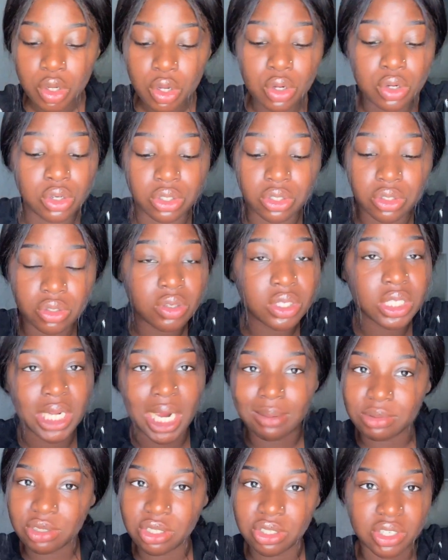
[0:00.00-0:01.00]
there's no
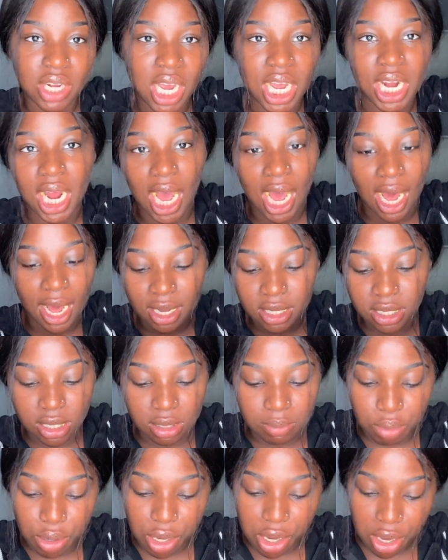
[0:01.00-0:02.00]
time to try and act
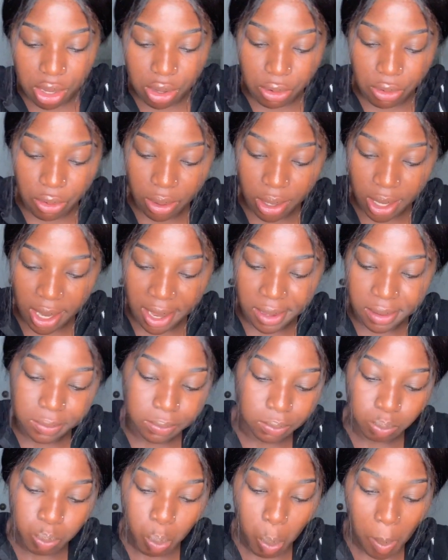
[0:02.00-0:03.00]
and be cute. Like,
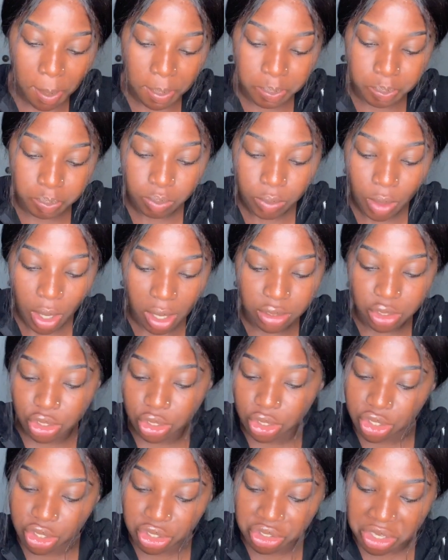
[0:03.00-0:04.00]

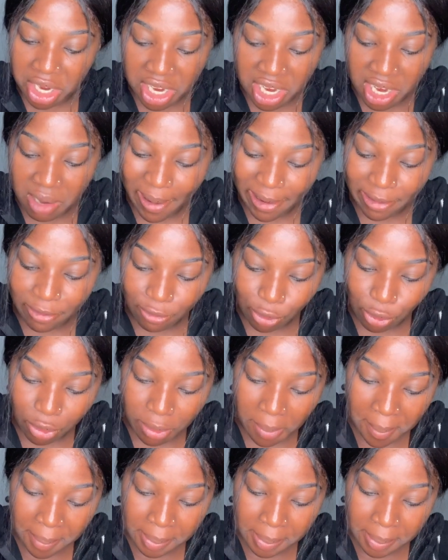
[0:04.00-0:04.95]
just straight eat my food.